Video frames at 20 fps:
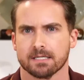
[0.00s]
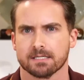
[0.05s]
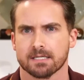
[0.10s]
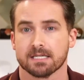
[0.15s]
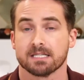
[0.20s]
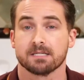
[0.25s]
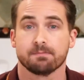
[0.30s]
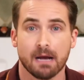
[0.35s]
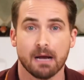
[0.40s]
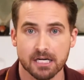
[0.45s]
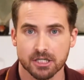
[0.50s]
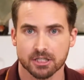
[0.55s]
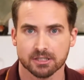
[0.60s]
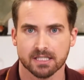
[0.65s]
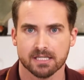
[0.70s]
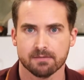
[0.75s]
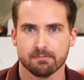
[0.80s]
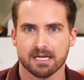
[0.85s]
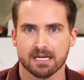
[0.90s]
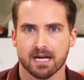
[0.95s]

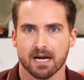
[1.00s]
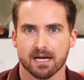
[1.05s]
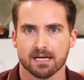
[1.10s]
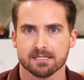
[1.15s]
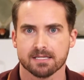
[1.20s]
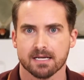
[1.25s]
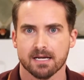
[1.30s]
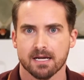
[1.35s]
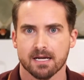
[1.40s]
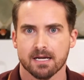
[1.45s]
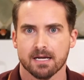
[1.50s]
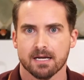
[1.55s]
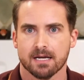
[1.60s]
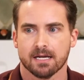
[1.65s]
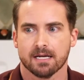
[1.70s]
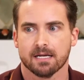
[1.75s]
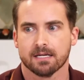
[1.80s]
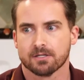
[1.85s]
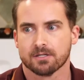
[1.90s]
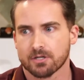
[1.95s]
especially because
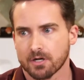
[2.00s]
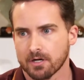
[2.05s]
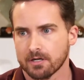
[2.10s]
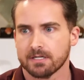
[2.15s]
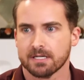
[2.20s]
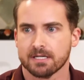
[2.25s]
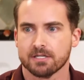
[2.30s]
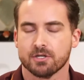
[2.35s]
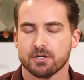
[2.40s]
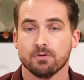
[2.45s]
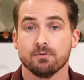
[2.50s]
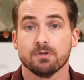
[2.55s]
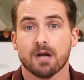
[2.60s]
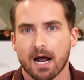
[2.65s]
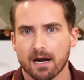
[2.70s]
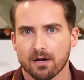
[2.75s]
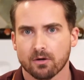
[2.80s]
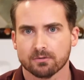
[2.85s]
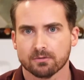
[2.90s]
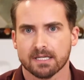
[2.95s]
it turned into
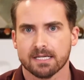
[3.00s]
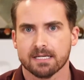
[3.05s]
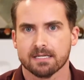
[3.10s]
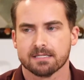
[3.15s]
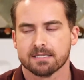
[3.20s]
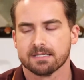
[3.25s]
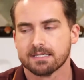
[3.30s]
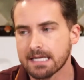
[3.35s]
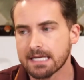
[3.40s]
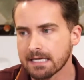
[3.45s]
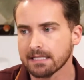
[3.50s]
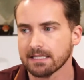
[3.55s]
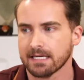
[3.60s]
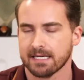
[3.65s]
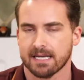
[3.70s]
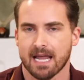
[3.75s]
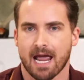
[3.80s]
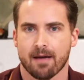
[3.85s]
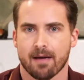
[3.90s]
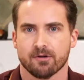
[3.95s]
not only stealing
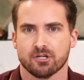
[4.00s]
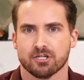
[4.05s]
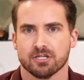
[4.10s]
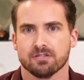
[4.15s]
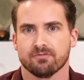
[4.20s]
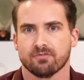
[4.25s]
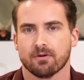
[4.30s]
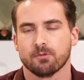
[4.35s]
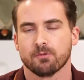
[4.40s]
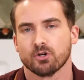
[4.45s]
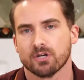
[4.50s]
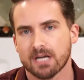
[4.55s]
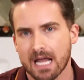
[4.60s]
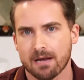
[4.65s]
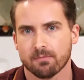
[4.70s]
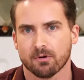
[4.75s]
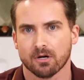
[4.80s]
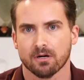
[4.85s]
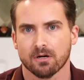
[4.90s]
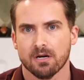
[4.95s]
cabbages from your
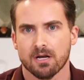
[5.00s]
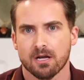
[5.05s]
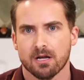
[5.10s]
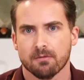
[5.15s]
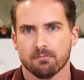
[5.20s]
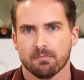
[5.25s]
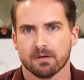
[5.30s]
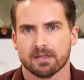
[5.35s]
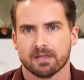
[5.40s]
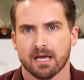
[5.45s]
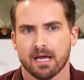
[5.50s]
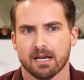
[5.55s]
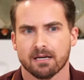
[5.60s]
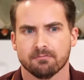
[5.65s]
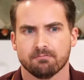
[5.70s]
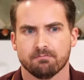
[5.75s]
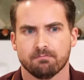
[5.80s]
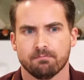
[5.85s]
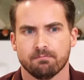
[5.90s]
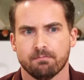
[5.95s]
neighbor, but then
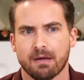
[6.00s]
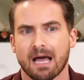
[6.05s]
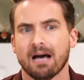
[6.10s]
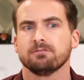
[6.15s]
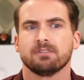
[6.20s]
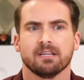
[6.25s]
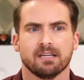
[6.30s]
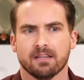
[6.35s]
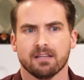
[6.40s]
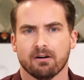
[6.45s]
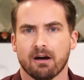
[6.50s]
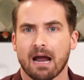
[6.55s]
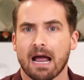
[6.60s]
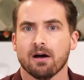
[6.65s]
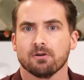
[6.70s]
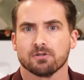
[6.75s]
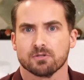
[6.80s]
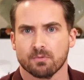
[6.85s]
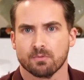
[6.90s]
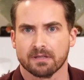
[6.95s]
pelting their
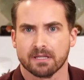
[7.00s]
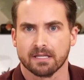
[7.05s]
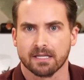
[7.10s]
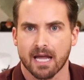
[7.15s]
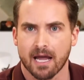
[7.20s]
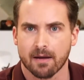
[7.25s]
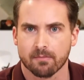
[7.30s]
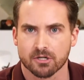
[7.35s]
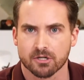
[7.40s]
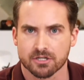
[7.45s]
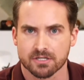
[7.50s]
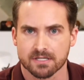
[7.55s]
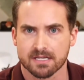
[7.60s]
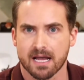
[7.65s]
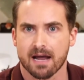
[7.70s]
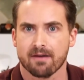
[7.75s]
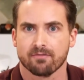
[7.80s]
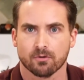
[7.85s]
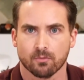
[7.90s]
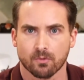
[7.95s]
house with the cabbages
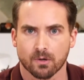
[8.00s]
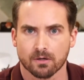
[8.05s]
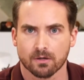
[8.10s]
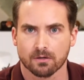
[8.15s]
afterward.